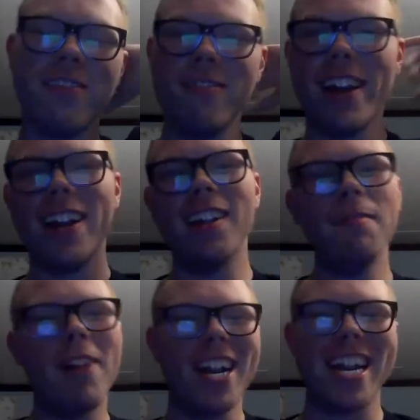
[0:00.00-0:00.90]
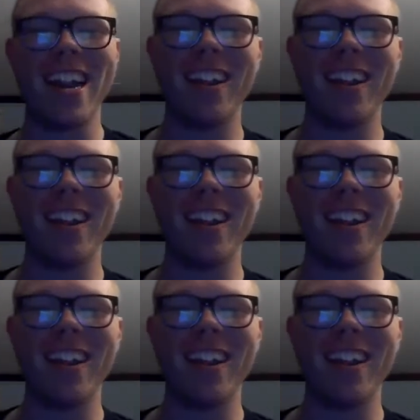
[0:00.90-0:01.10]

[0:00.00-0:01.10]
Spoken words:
Right on the money.